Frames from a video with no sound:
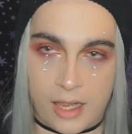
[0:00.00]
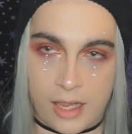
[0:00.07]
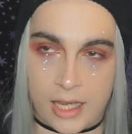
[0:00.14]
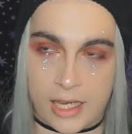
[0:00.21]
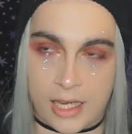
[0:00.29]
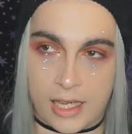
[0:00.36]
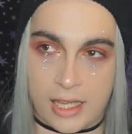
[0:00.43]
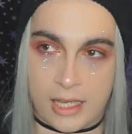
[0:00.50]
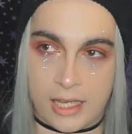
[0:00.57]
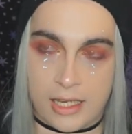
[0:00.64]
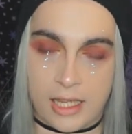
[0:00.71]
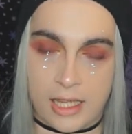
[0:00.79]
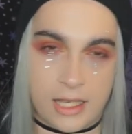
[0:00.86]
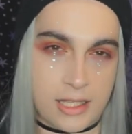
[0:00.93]

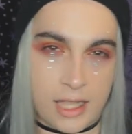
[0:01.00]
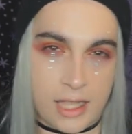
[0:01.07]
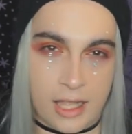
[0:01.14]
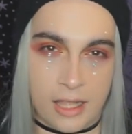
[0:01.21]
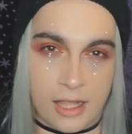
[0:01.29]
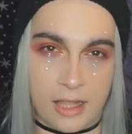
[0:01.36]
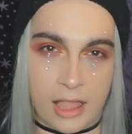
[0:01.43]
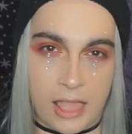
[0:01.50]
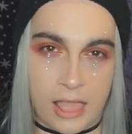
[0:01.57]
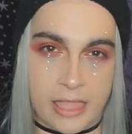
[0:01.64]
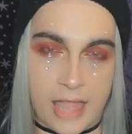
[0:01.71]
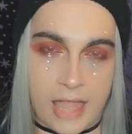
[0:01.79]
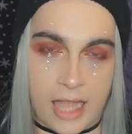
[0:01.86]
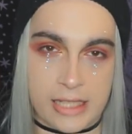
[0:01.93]
And yeah,
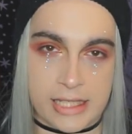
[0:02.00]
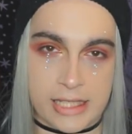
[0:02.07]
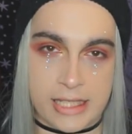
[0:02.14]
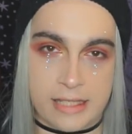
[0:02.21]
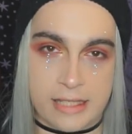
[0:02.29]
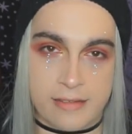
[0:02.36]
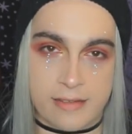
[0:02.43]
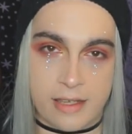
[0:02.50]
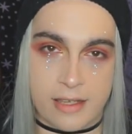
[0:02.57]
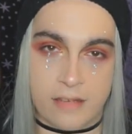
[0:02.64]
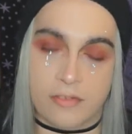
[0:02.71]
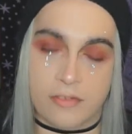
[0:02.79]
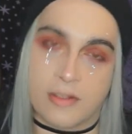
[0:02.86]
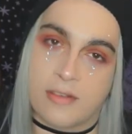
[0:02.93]
that is
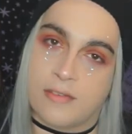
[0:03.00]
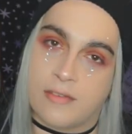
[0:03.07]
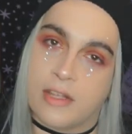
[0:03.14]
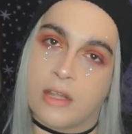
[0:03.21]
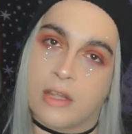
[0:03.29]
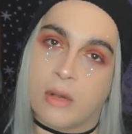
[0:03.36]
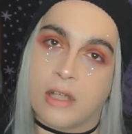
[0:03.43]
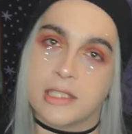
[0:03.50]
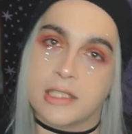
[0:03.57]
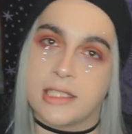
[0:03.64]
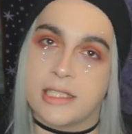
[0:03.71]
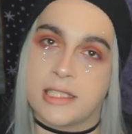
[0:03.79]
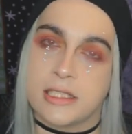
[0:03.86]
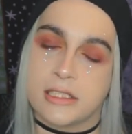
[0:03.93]
it for this video,
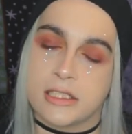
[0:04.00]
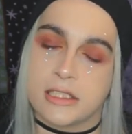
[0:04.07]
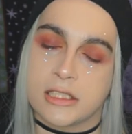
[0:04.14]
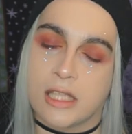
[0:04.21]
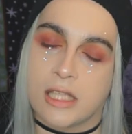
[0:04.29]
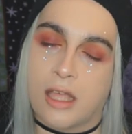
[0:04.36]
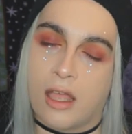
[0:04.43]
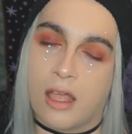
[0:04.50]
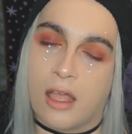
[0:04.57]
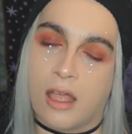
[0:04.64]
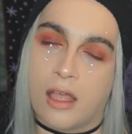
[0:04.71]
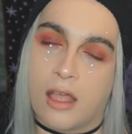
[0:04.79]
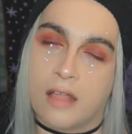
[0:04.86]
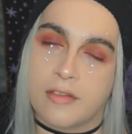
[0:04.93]
Haunties.
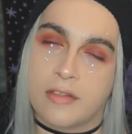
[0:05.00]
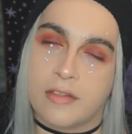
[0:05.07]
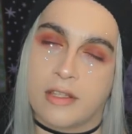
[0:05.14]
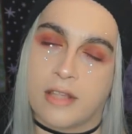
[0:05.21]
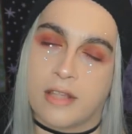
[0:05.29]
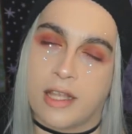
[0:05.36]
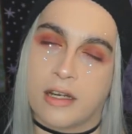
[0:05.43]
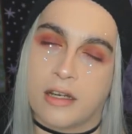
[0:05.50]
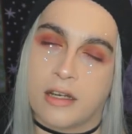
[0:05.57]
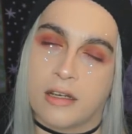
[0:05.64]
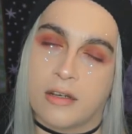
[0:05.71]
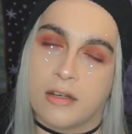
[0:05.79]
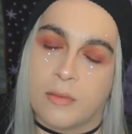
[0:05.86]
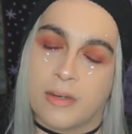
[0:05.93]
I'll see you
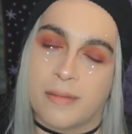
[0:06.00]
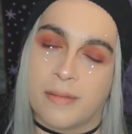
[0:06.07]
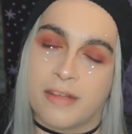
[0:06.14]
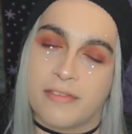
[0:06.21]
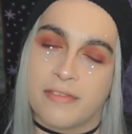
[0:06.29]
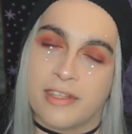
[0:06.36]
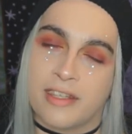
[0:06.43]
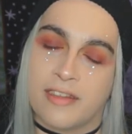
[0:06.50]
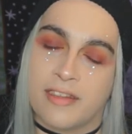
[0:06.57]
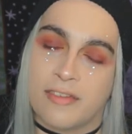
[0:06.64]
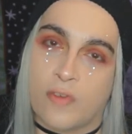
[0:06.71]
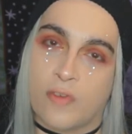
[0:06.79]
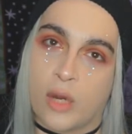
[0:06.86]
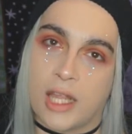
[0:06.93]
later when I'm not feeling
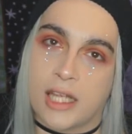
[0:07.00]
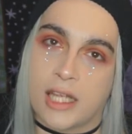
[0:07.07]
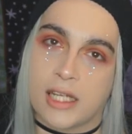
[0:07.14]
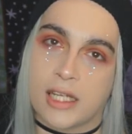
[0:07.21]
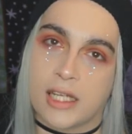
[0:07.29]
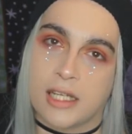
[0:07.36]
dysphoric.